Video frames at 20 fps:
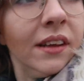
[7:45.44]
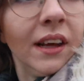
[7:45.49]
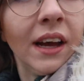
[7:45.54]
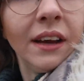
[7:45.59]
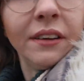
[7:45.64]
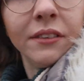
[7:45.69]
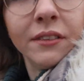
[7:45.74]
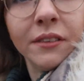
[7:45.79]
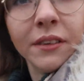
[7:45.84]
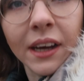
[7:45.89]

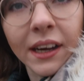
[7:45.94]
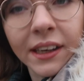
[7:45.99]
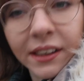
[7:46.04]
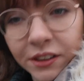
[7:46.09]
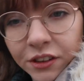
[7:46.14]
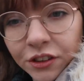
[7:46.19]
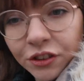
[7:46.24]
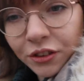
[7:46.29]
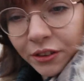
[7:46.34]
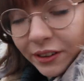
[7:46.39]
how I
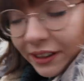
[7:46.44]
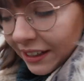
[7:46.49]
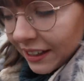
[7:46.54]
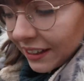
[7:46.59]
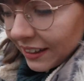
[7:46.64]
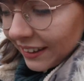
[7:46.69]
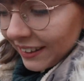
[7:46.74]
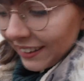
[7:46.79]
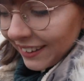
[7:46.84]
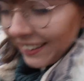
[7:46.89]

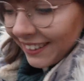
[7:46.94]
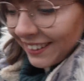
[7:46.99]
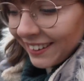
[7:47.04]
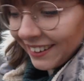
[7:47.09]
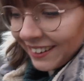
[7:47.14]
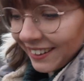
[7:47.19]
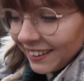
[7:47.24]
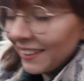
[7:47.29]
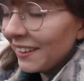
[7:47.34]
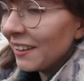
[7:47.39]
enjoy
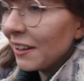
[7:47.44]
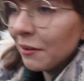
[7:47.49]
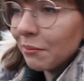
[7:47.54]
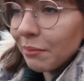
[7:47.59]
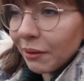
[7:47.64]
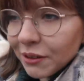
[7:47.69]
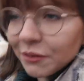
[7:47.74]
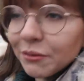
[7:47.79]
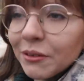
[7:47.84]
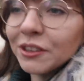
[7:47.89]

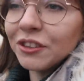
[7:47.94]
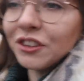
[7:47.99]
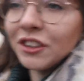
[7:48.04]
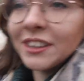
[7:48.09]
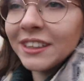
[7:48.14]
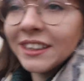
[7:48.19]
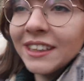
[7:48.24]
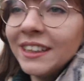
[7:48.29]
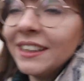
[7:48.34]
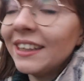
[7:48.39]
bird
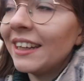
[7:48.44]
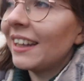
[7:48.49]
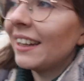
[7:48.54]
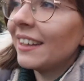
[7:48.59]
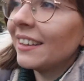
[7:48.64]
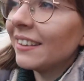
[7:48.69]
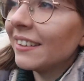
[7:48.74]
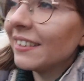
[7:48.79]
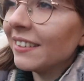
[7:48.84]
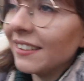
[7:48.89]
watching,
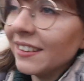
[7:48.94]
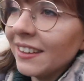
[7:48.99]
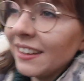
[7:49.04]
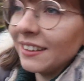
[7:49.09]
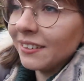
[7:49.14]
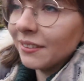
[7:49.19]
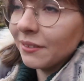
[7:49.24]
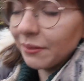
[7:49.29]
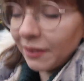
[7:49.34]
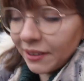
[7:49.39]
and
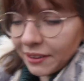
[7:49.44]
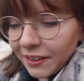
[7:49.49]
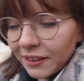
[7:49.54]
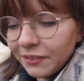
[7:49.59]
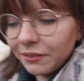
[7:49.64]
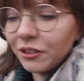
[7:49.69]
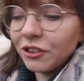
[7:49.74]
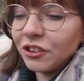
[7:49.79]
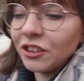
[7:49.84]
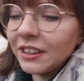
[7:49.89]

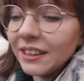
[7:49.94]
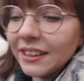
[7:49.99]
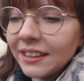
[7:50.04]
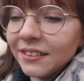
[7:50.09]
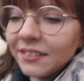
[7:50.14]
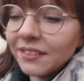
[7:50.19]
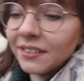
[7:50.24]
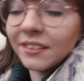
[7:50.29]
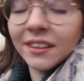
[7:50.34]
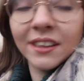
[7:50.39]
wildlife watching
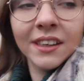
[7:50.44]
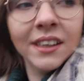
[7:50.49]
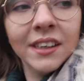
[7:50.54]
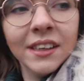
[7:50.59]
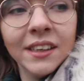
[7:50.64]
is